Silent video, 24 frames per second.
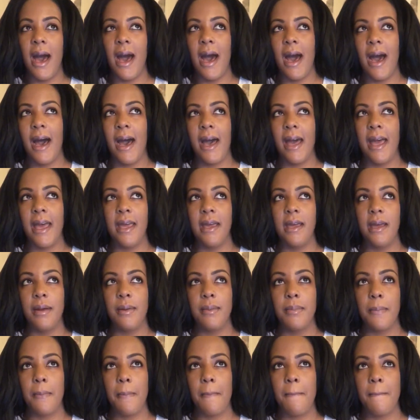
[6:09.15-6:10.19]
I
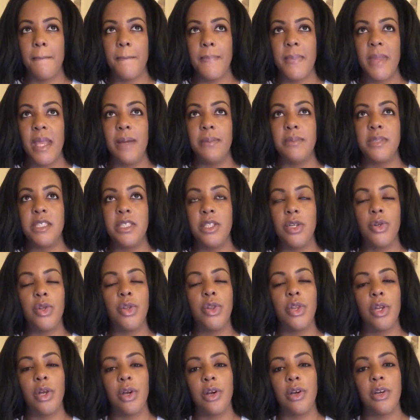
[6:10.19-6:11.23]
am still
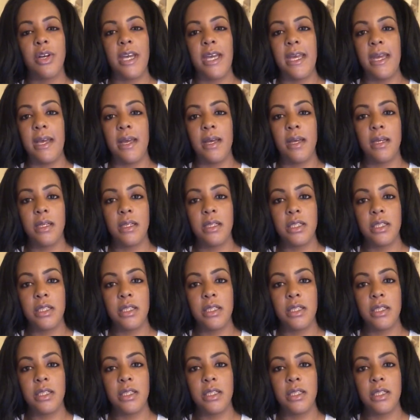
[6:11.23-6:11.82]
learning